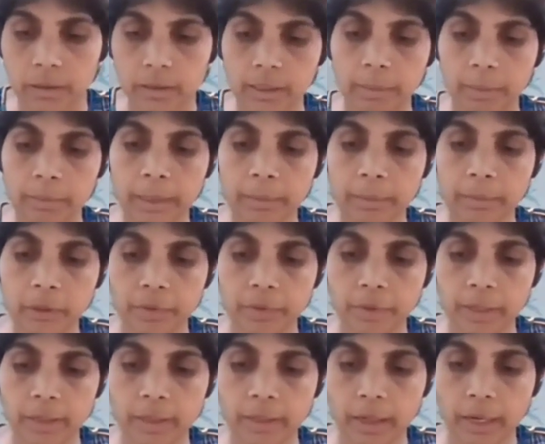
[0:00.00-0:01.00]
Sometimes
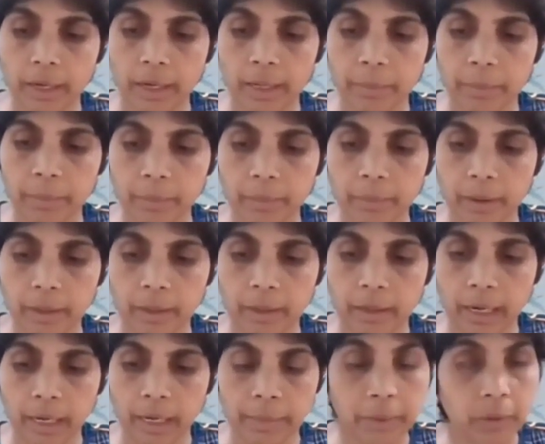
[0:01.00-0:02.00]
when
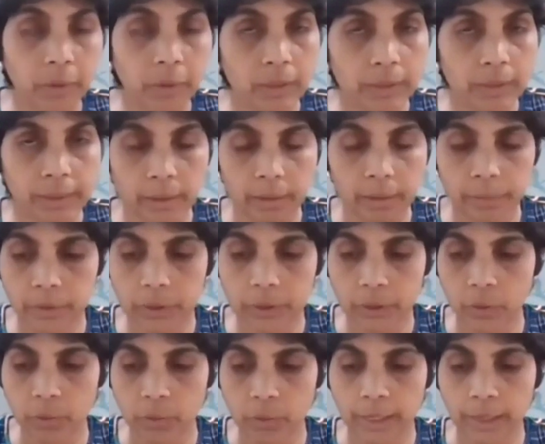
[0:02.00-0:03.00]
I'm a yoga
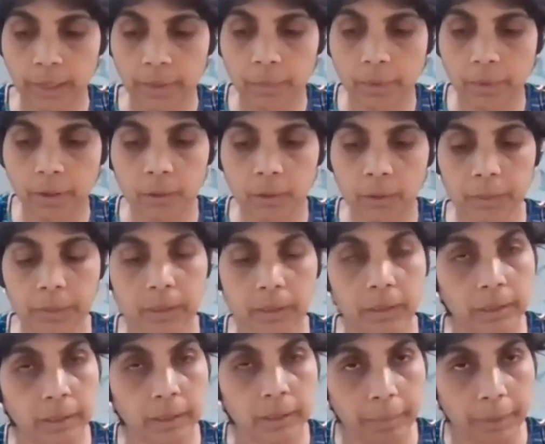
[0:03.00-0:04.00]
therapist, so when I work with
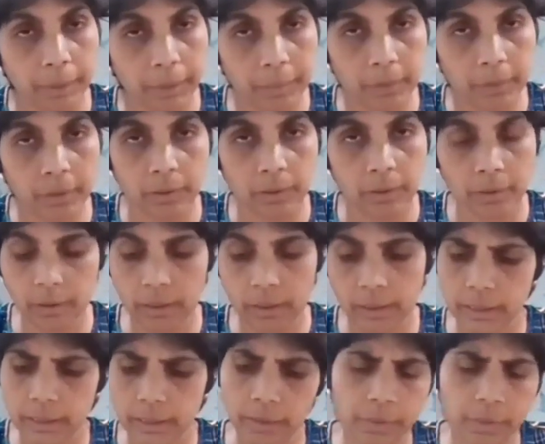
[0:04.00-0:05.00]
people,
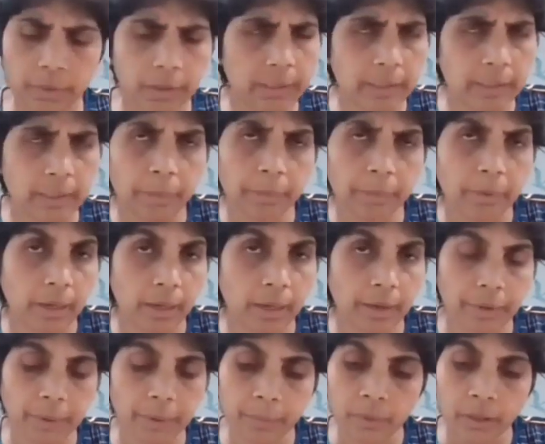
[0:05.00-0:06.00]
let's say, for example,
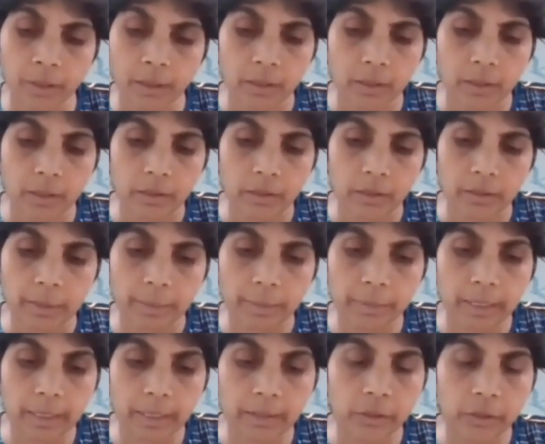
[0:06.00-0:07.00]
having
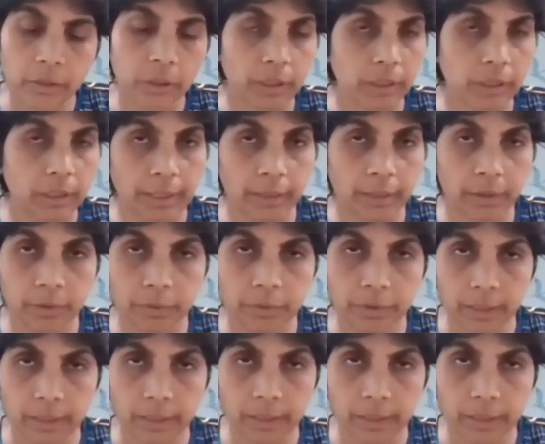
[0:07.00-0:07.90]
some gastric kind of